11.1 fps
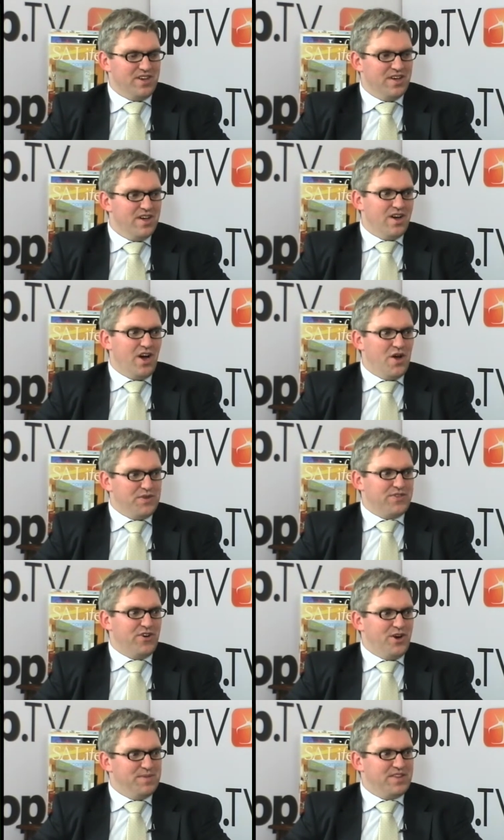So over
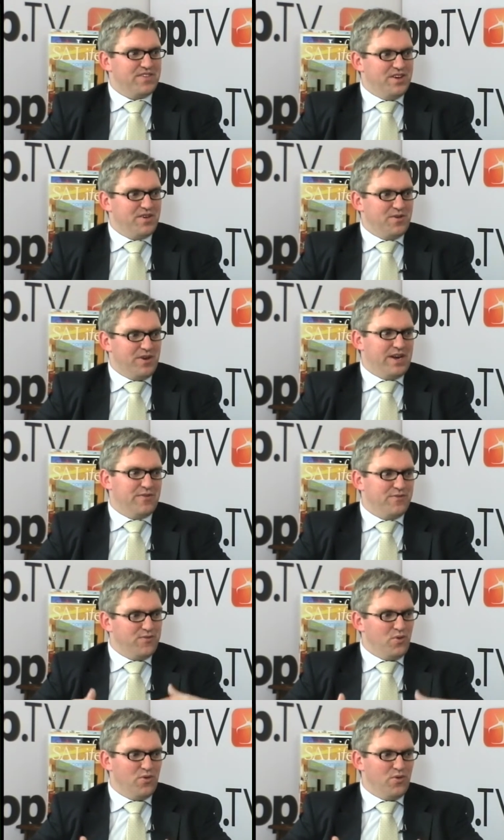time, that's going to create a floor